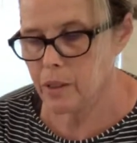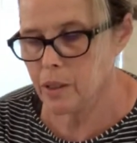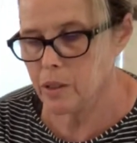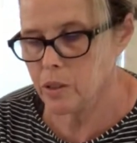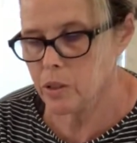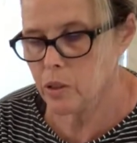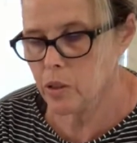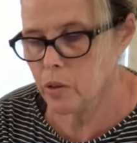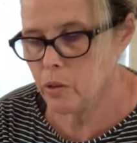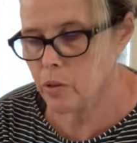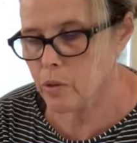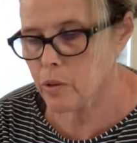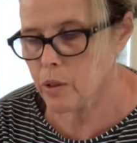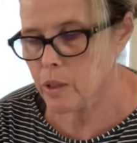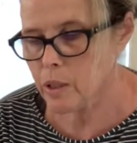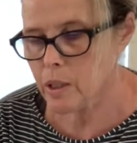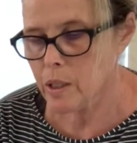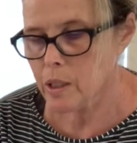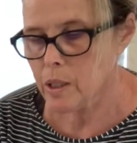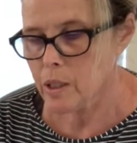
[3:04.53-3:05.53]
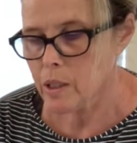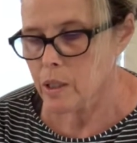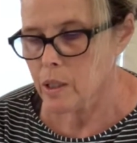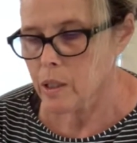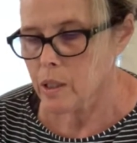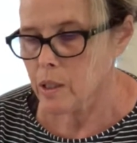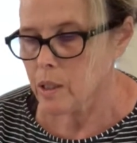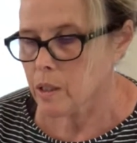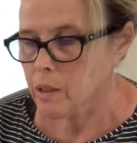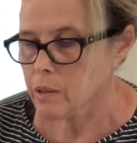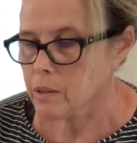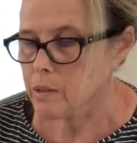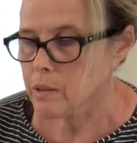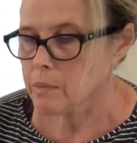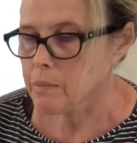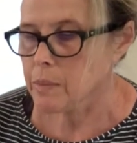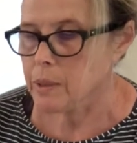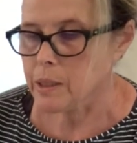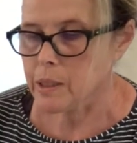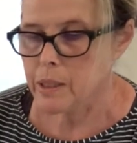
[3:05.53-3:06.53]
So it
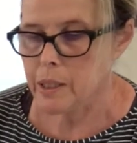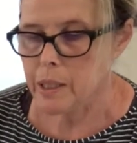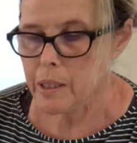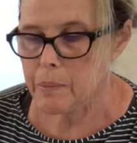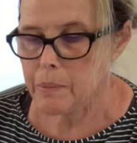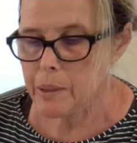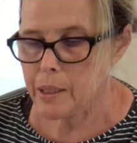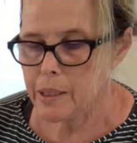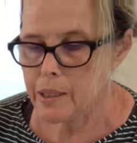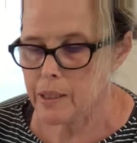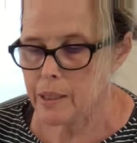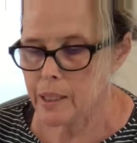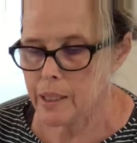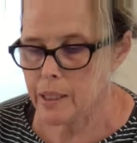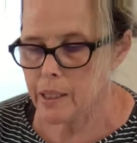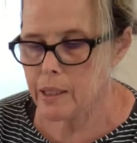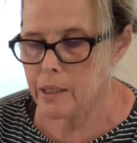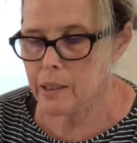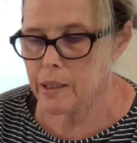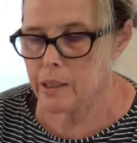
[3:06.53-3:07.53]
might take me a second.